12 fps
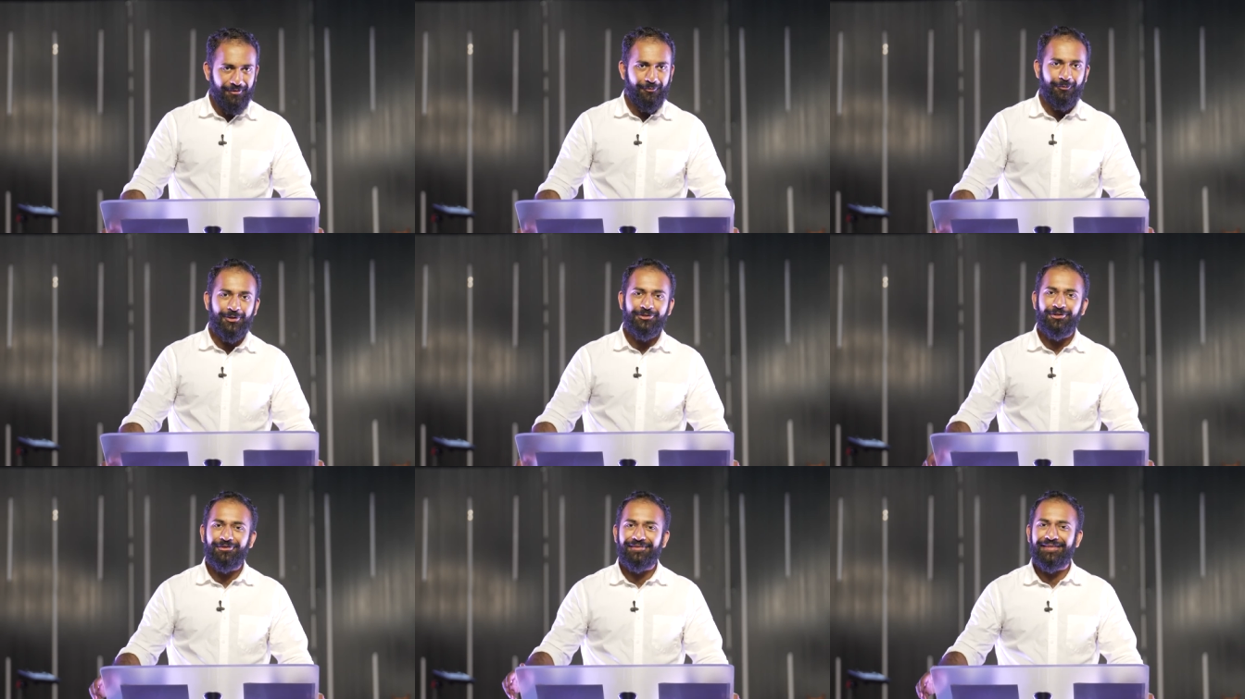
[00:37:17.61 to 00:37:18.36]
we
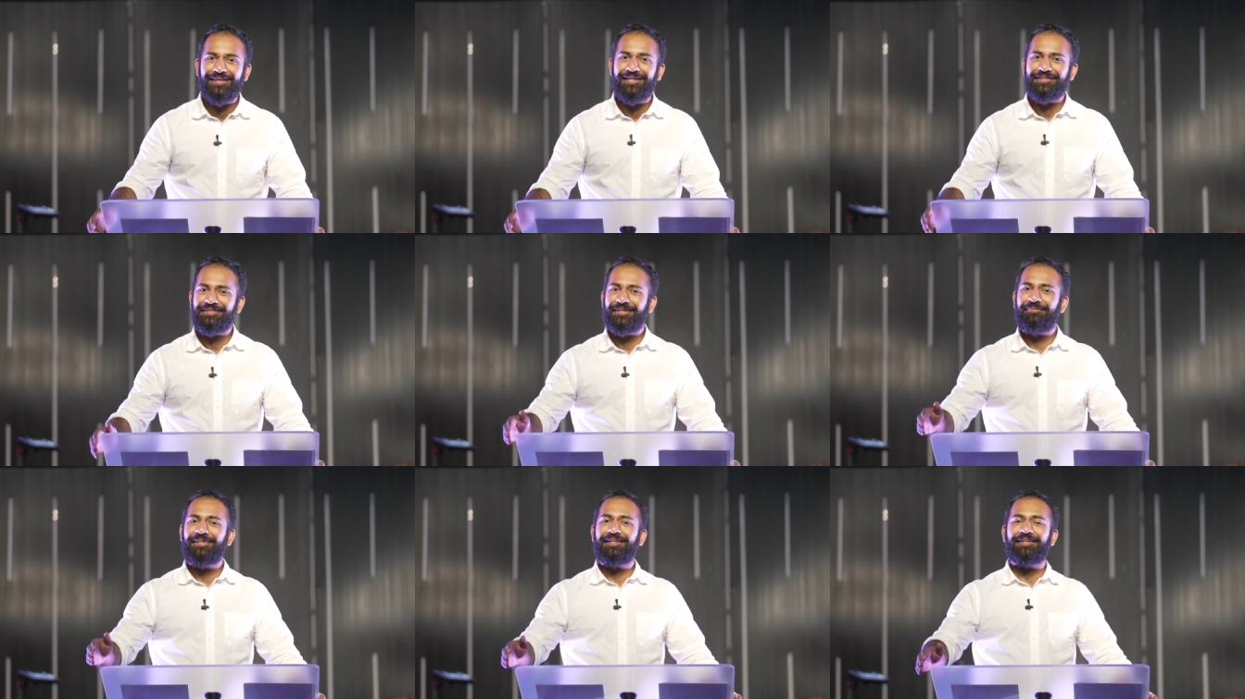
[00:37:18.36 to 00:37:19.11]
shouldn't think it's
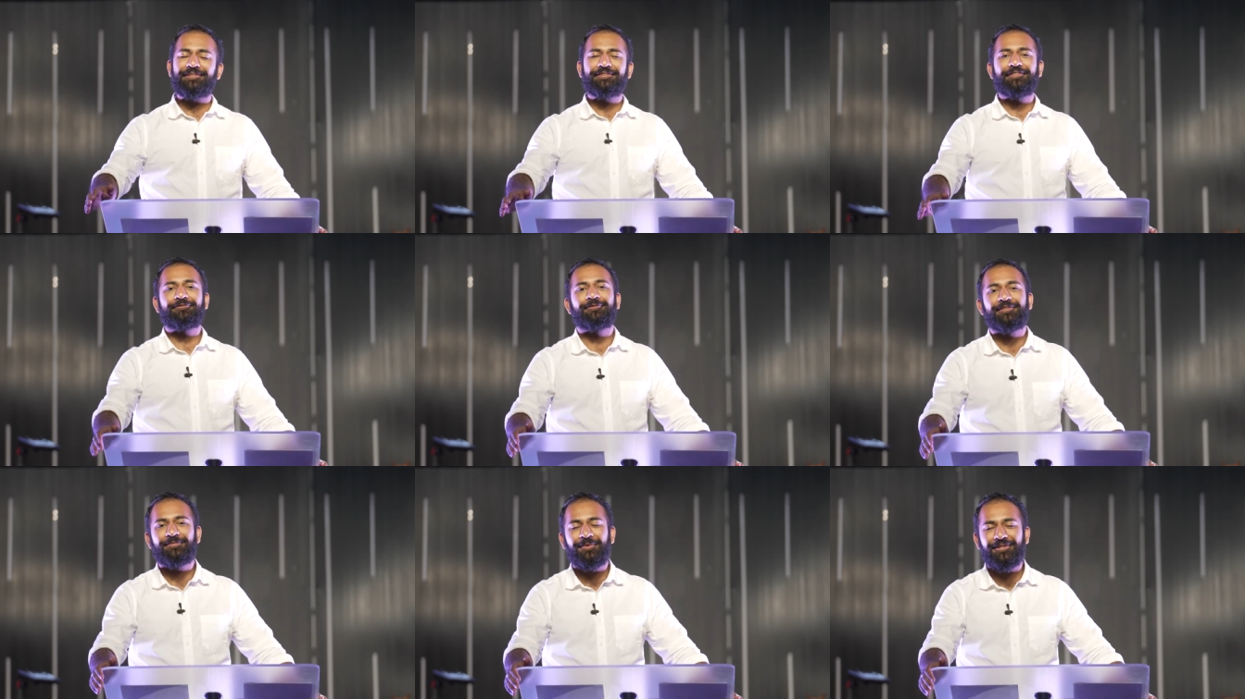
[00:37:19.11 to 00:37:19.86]
somebody else's
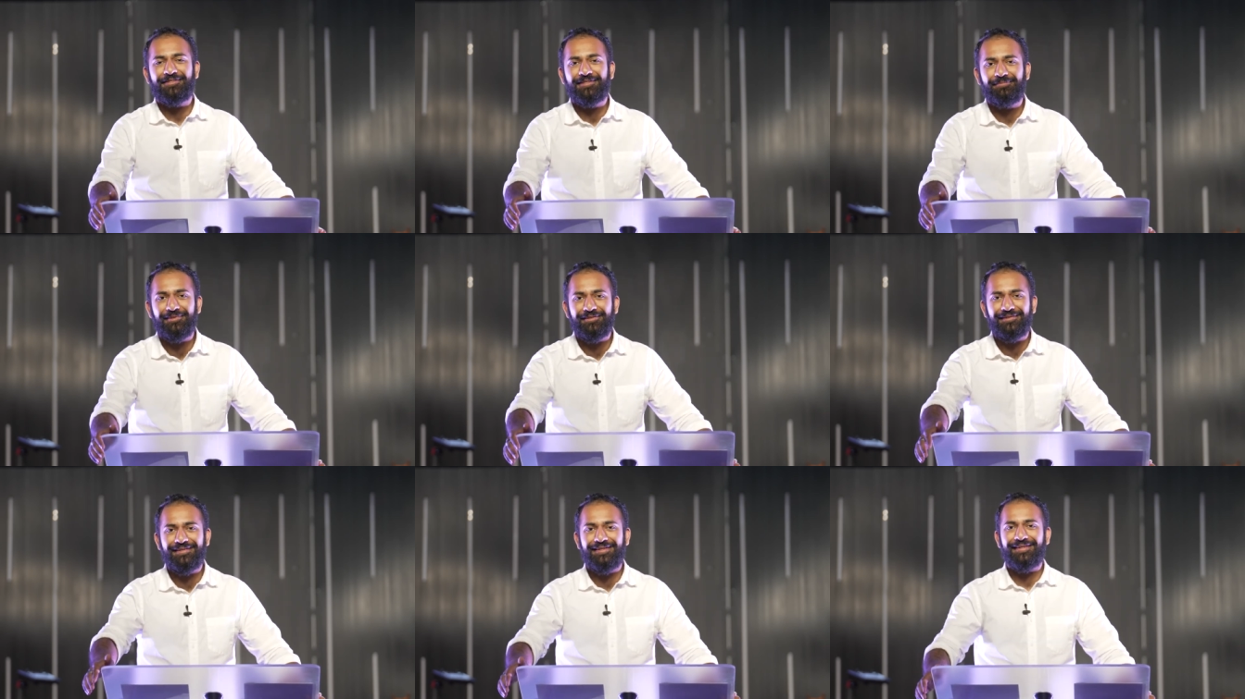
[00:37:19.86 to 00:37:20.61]

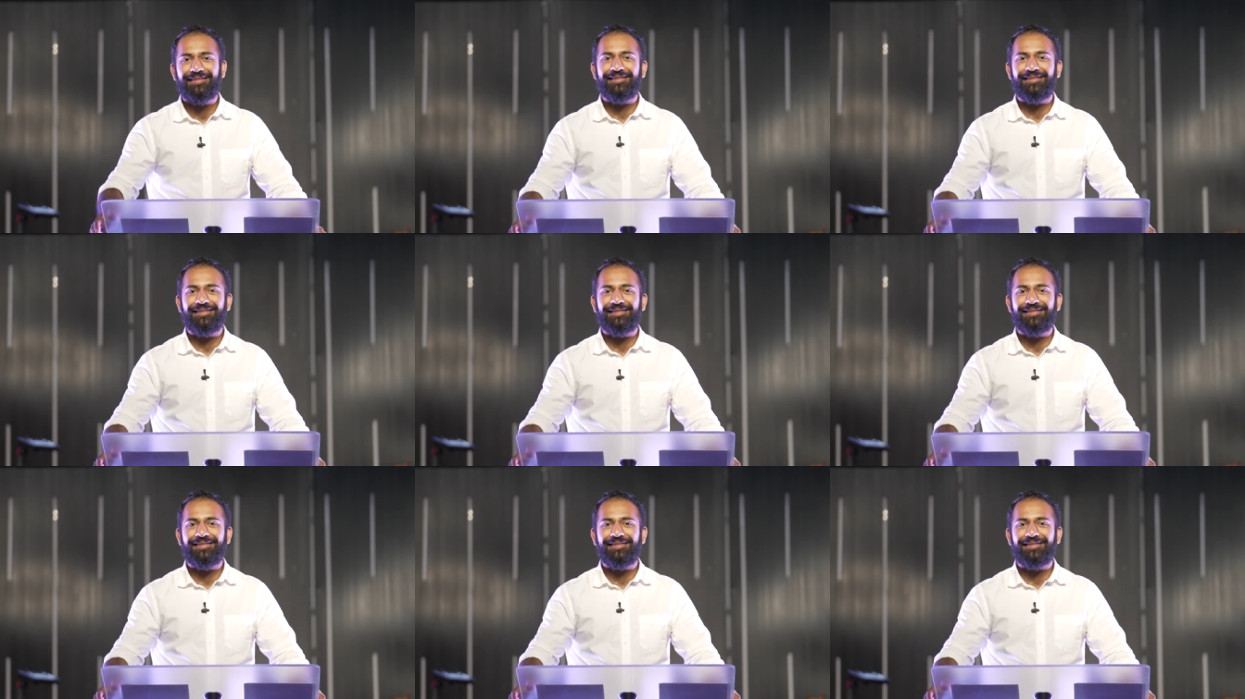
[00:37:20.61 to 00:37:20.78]
responsibility.